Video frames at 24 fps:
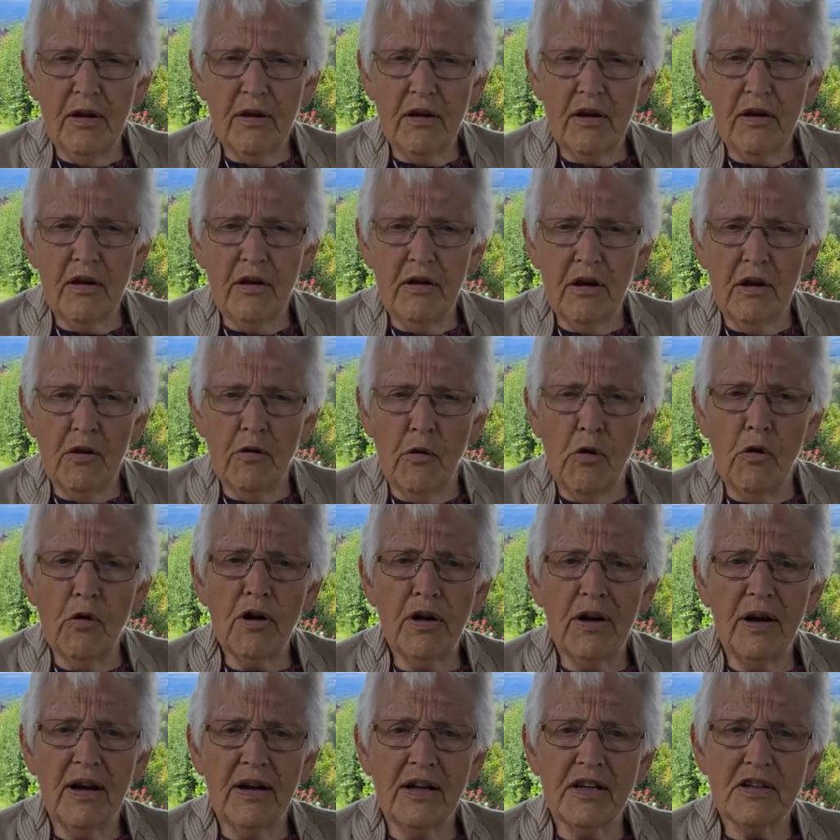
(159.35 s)
got,
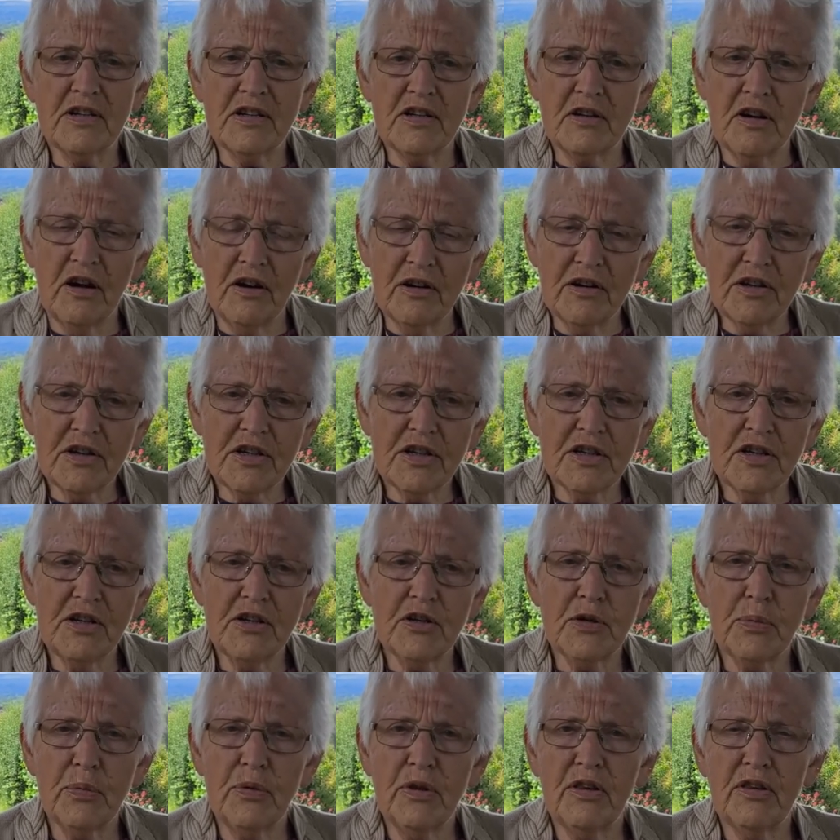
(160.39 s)
organized
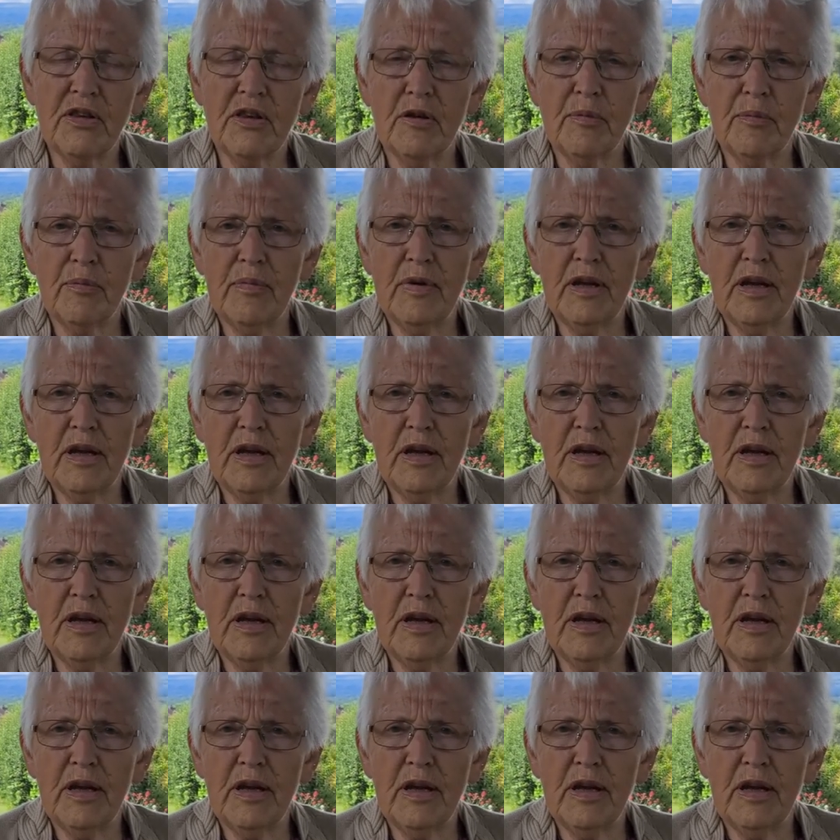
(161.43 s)
dances with them,